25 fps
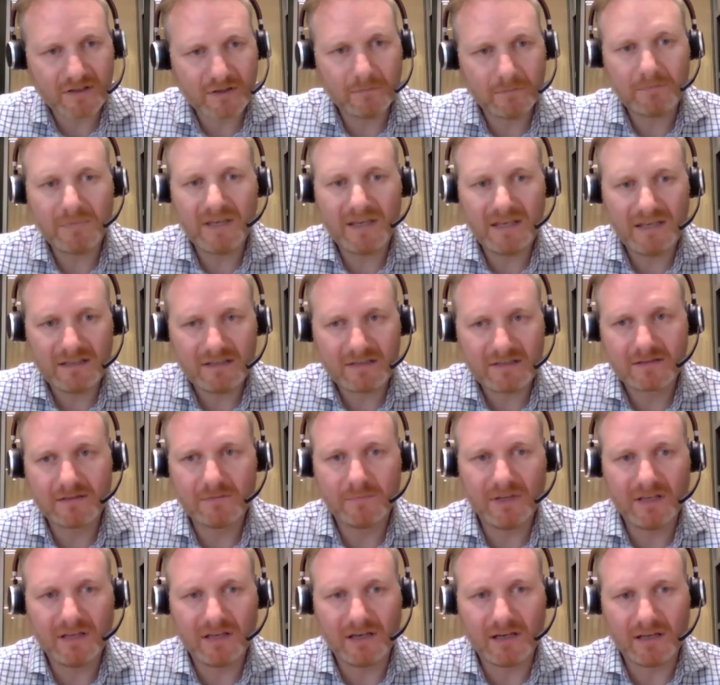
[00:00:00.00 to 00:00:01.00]
compete to
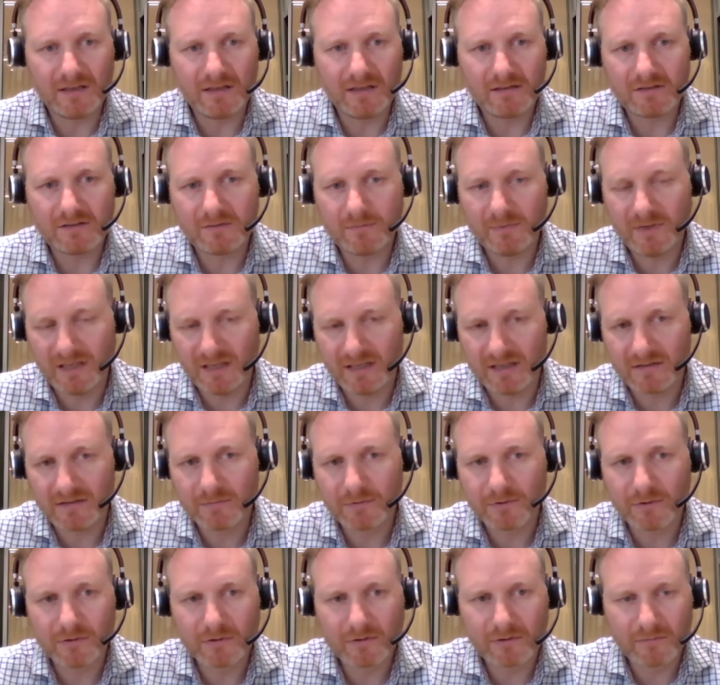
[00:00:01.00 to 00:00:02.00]
be in the
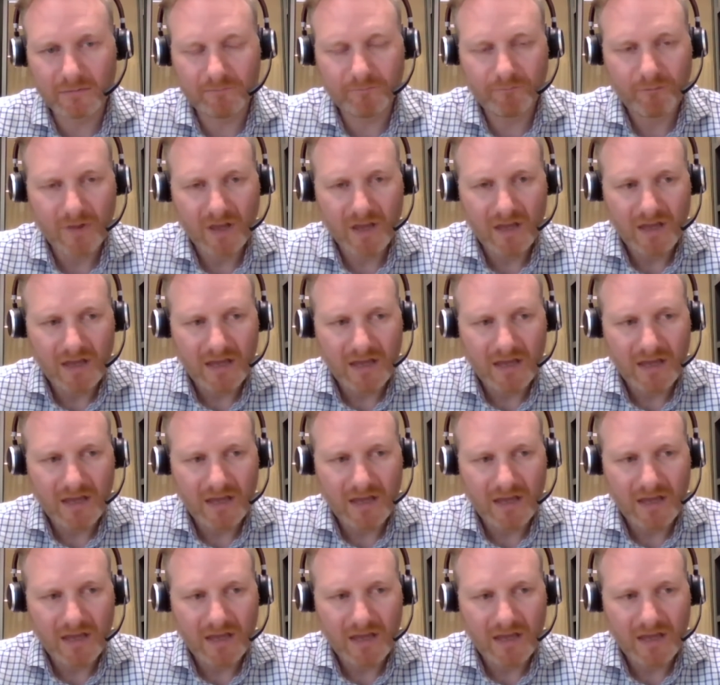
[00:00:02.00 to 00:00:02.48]
program.